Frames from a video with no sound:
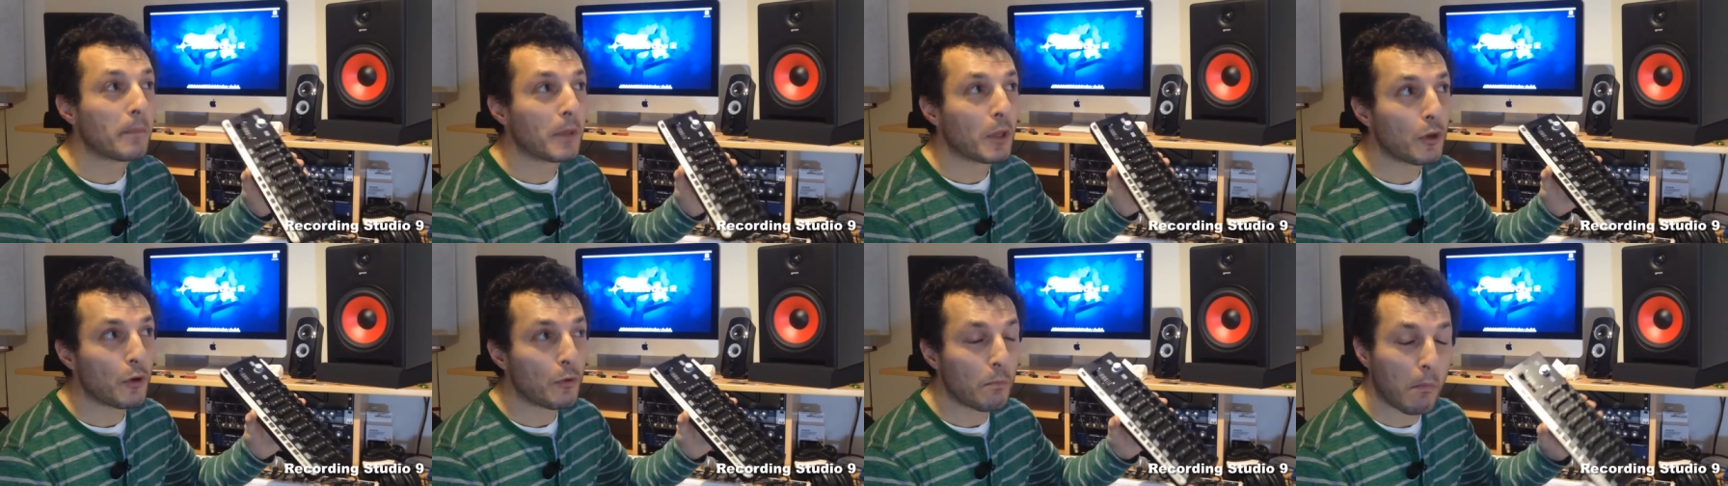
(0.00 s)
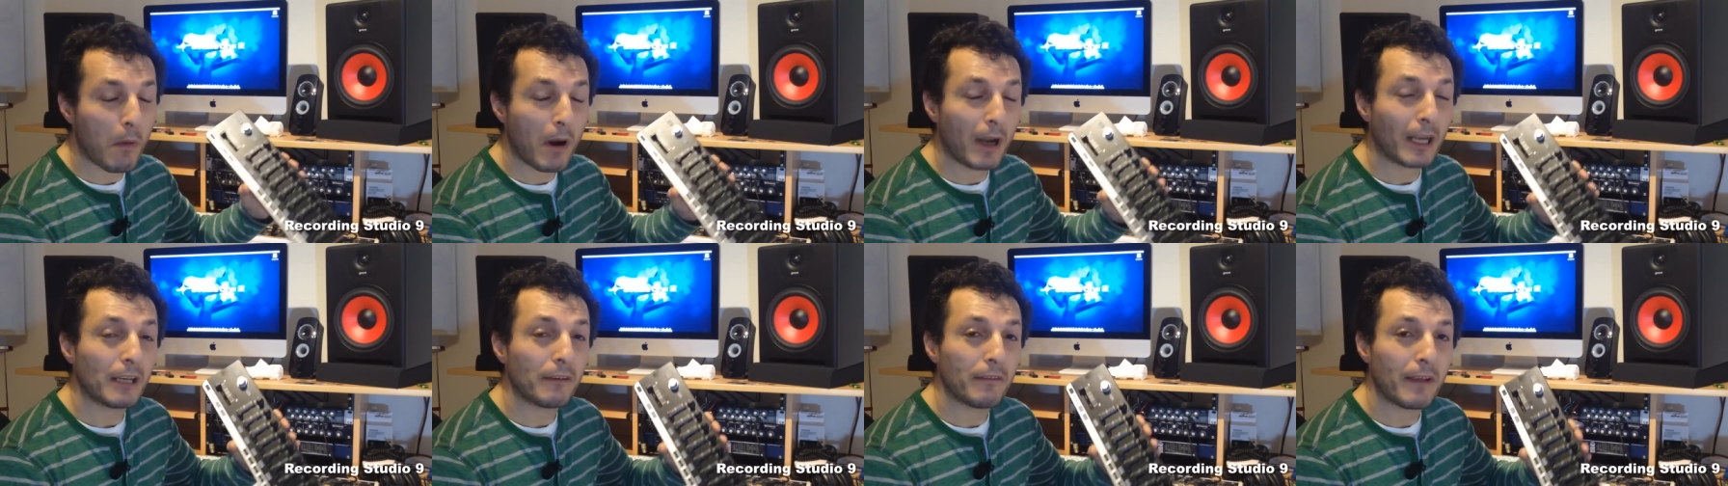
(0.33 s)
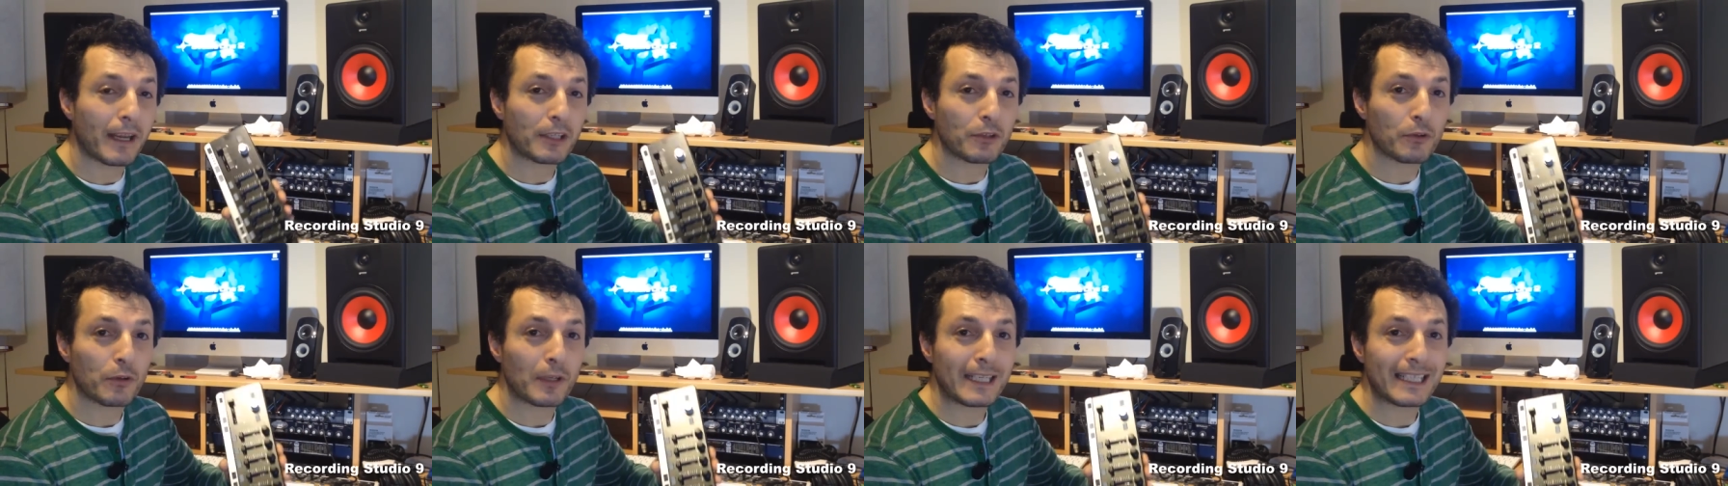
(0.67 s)
You might have
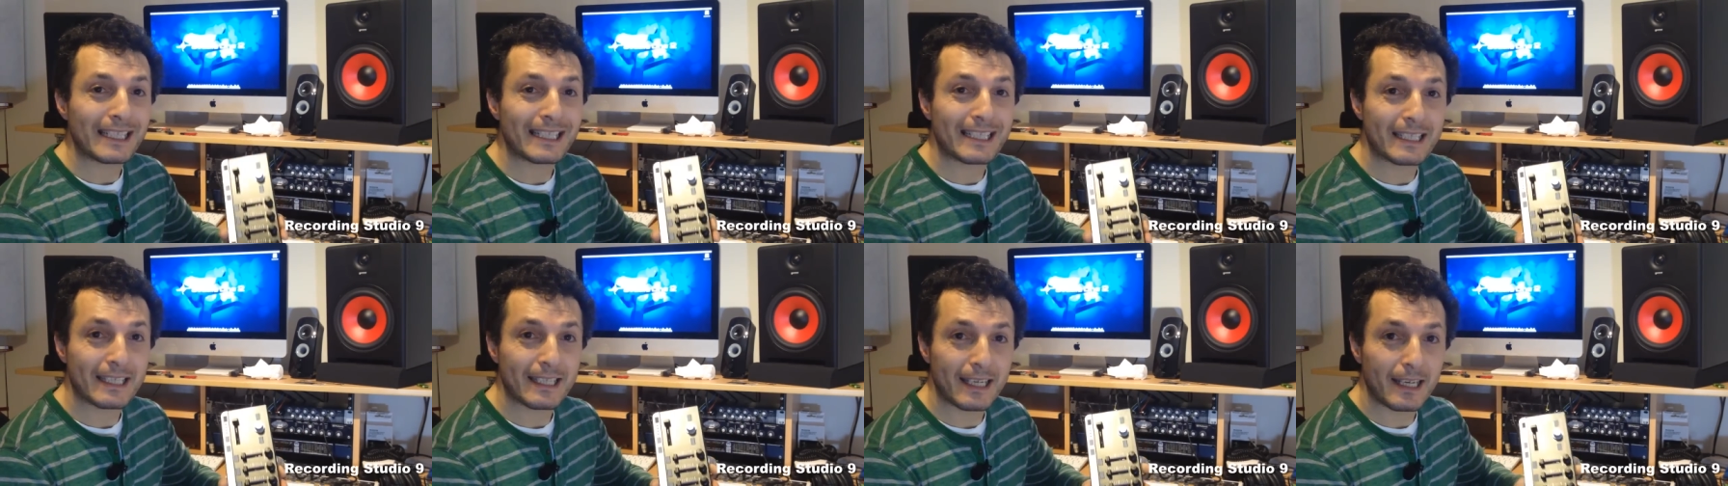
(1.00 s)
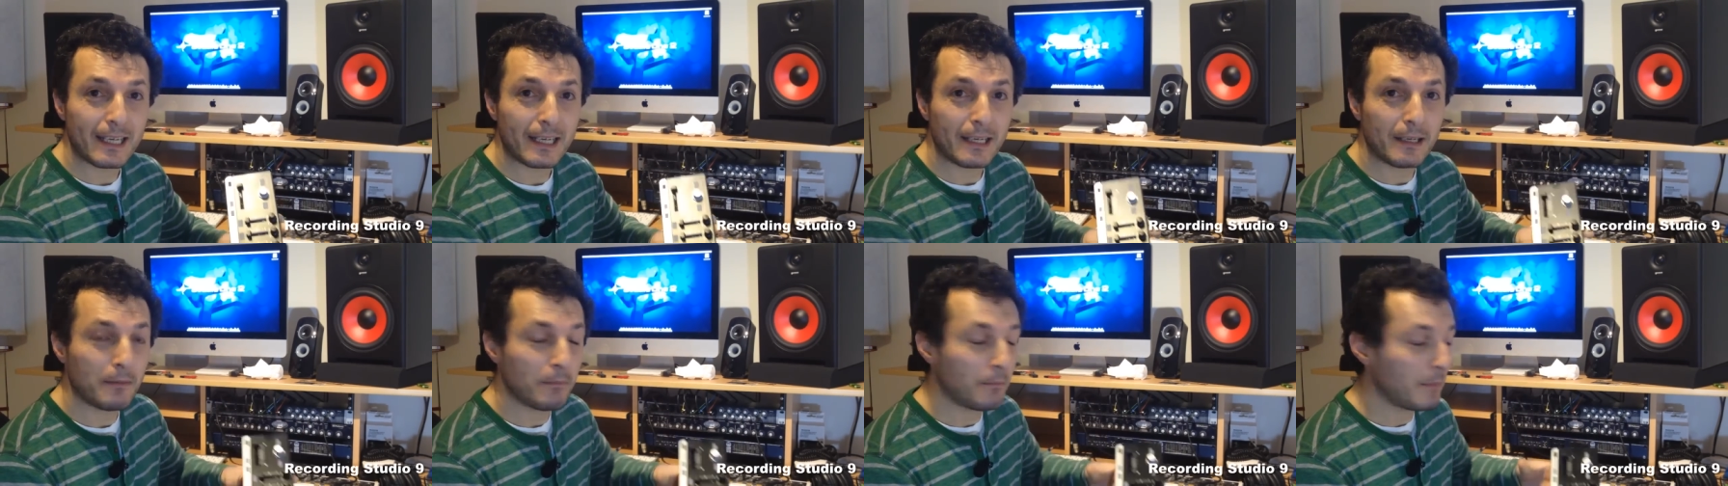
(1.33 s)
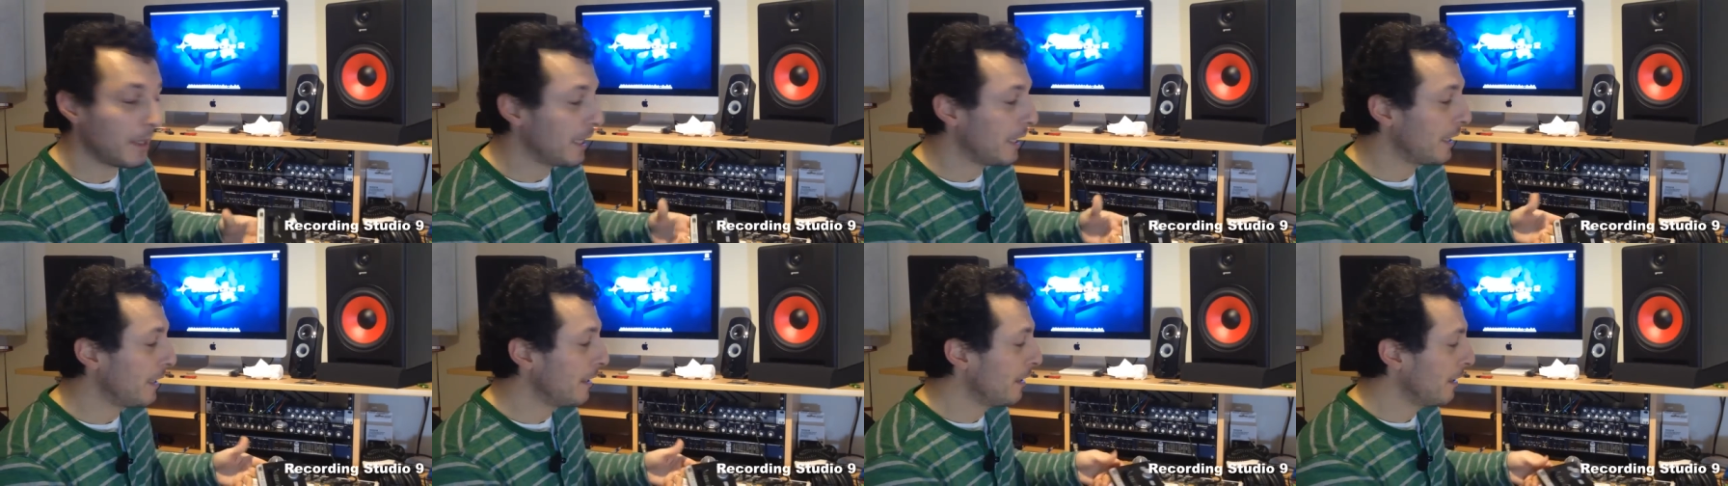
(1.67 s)
actually seen
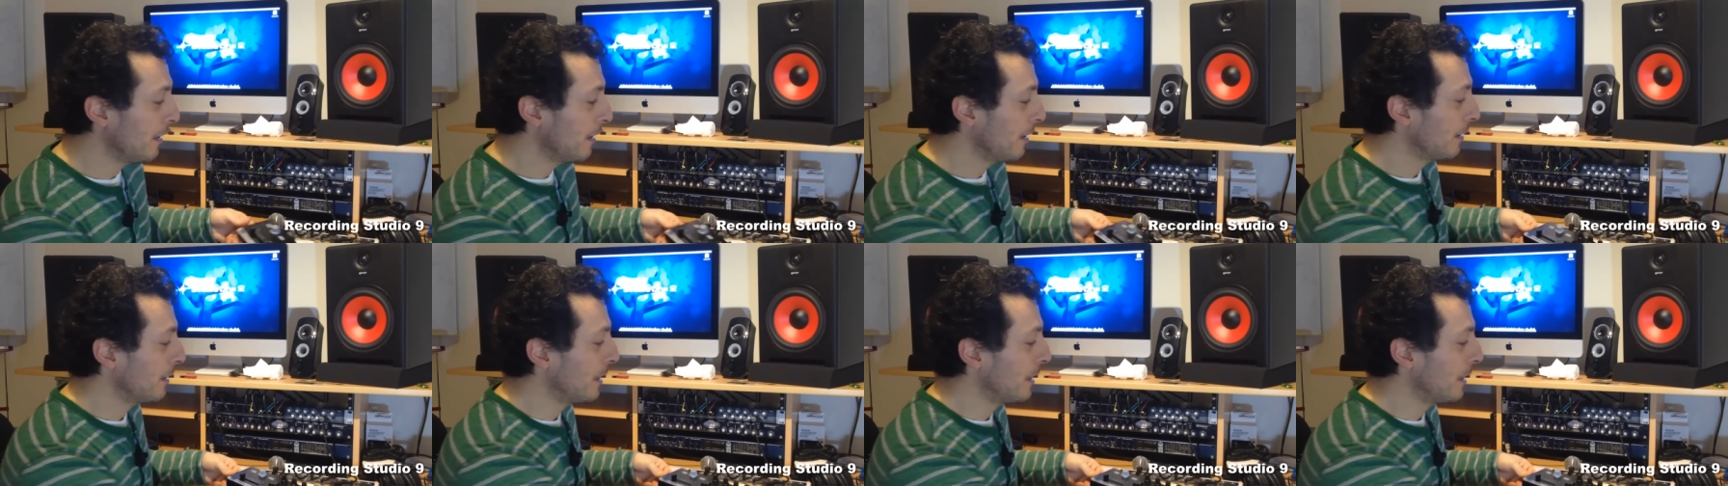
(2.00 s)
me